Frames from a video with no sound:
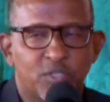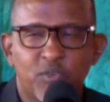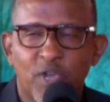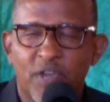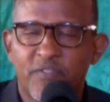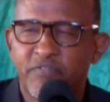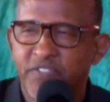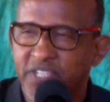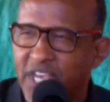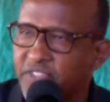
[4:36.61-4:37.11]
you
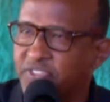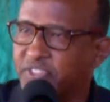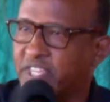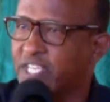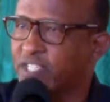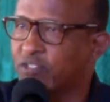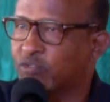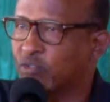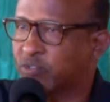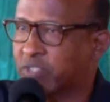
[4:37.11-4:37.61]
have
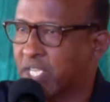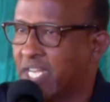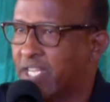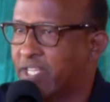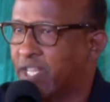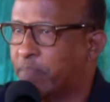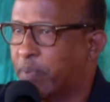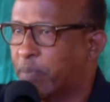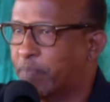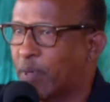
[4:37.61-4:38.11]
nothing to tell
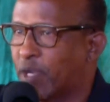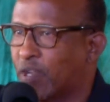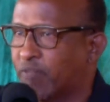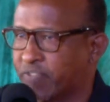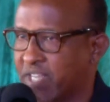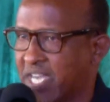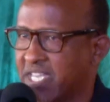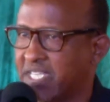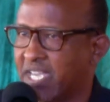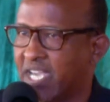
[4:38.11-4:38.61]
the people of
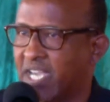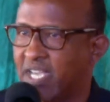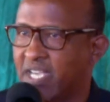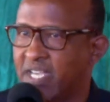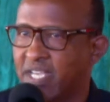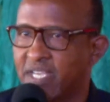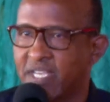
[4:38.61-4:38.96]
Kenya.